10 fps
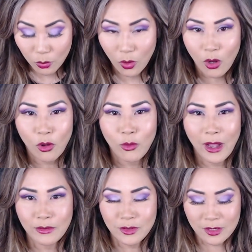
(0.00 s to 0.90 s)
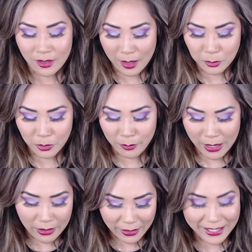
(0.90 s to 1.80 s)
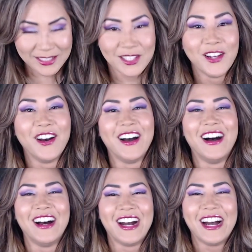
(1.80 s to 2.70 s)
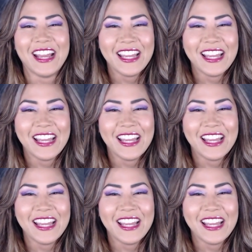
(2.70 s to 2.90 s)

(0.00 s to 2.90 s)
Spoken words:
row I've slept with my lights on.